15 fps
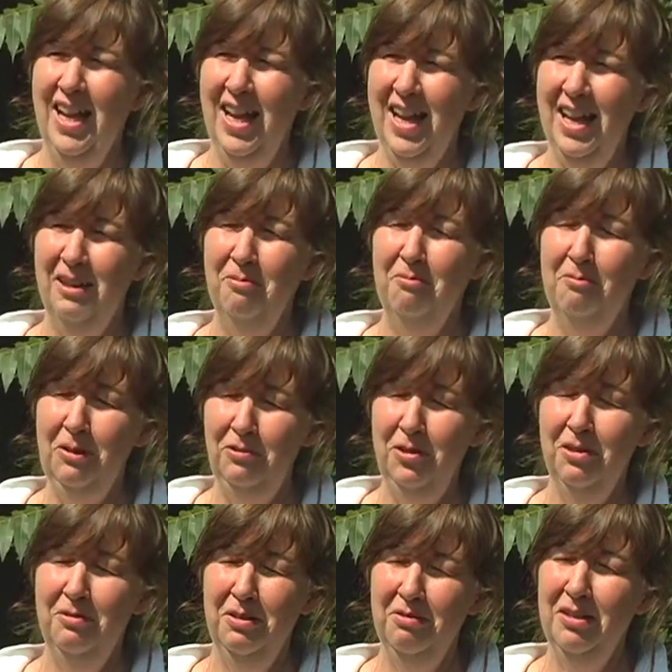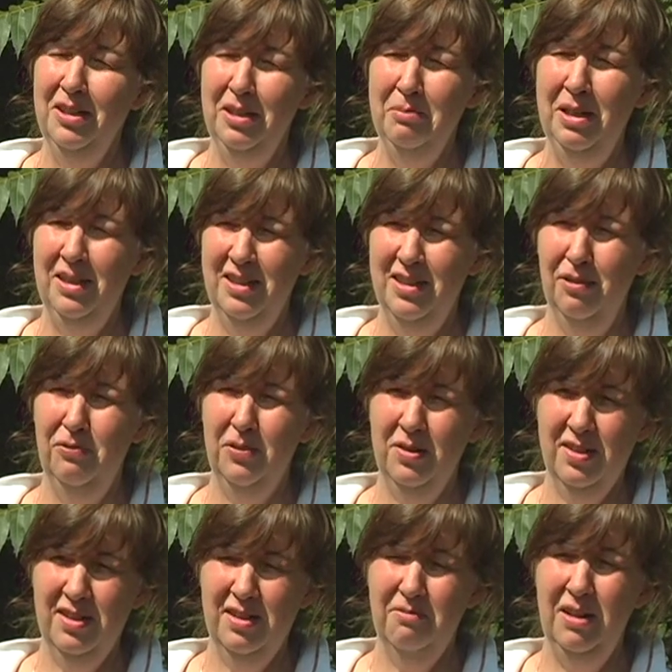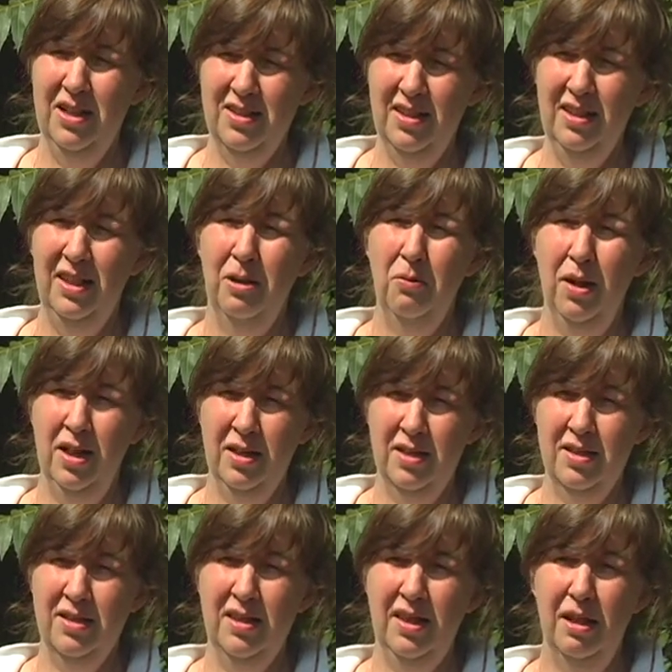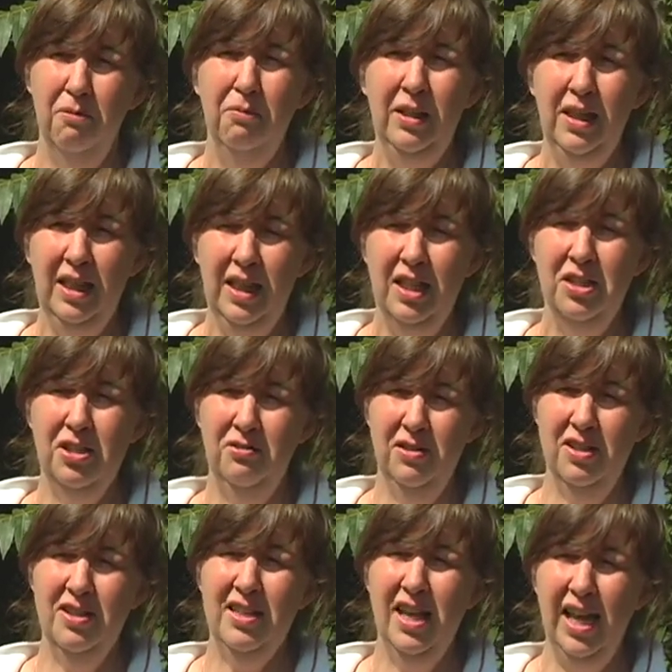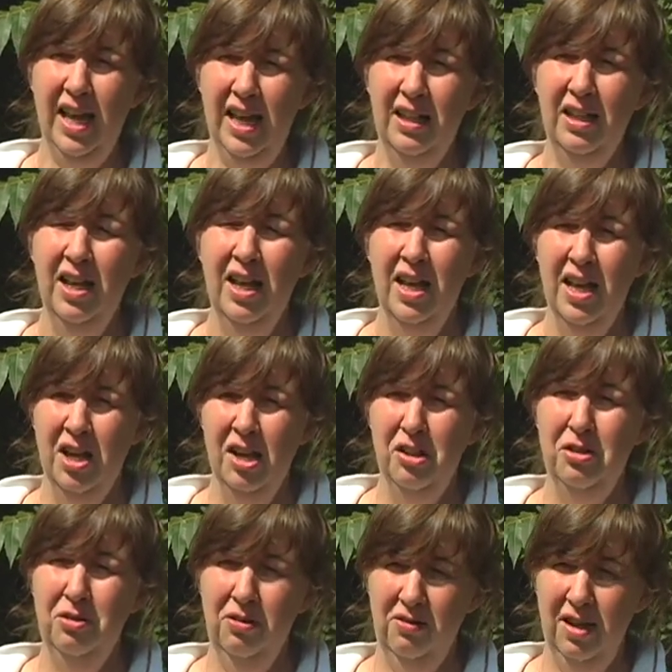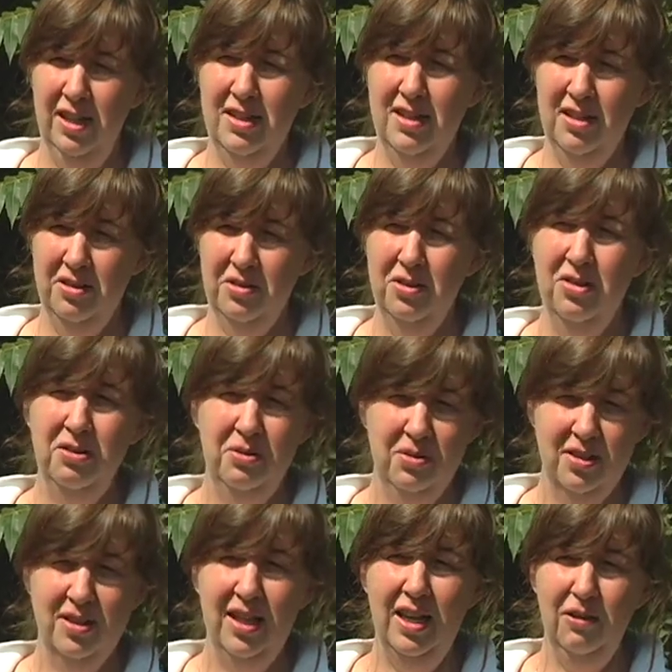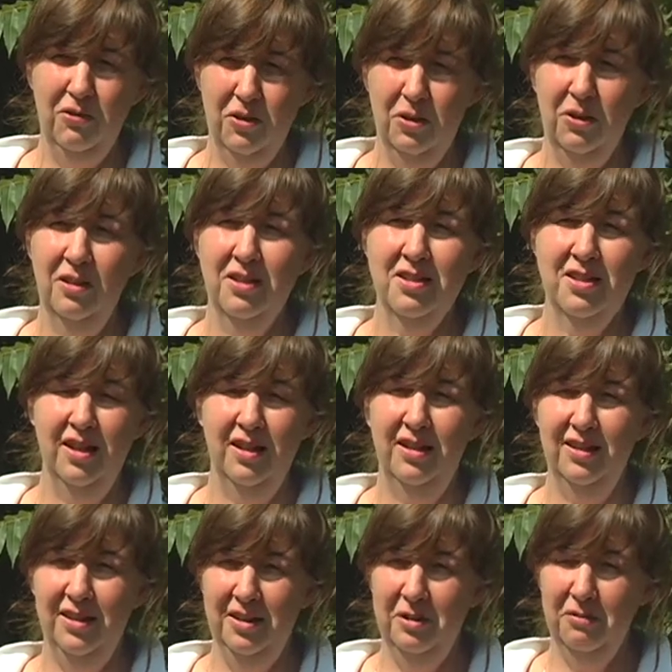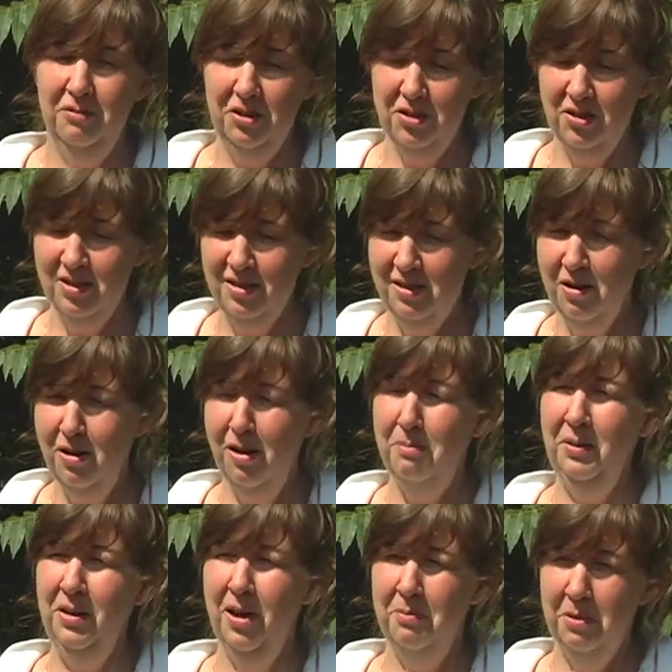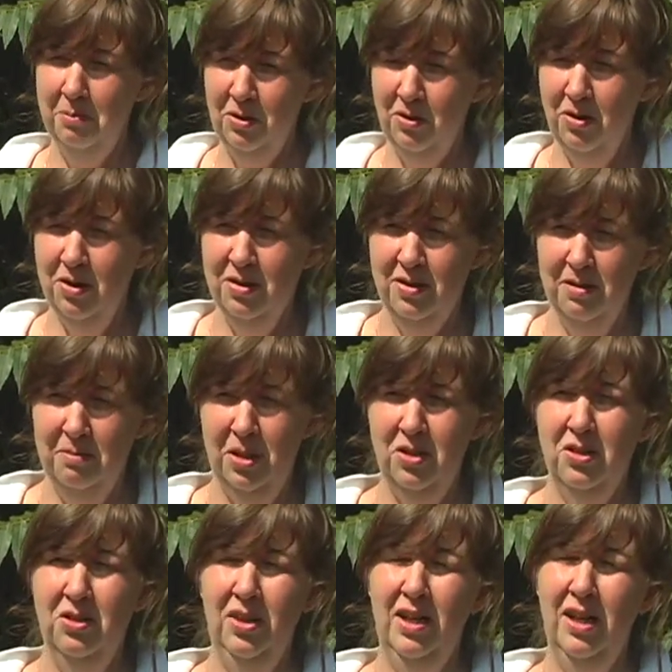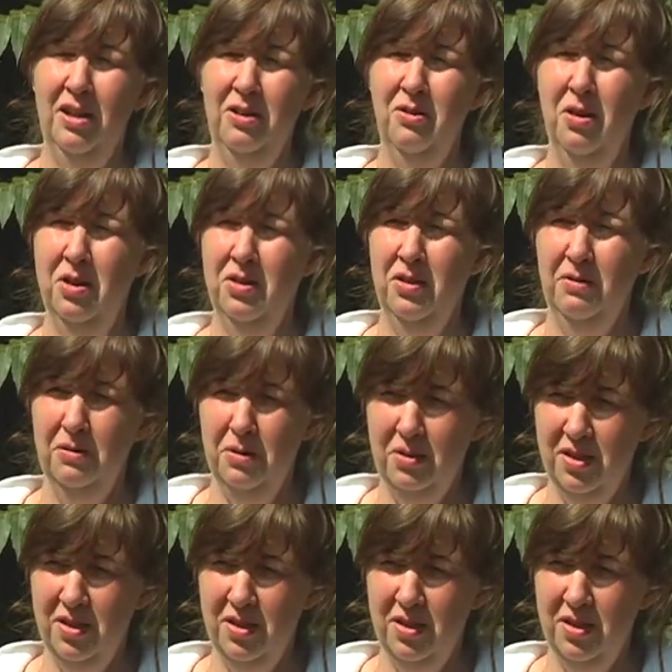And we feel we've really made a difference raising the awareness that each of us can do a great deal to save turtles, that if we just stop and help them make sure they get across the road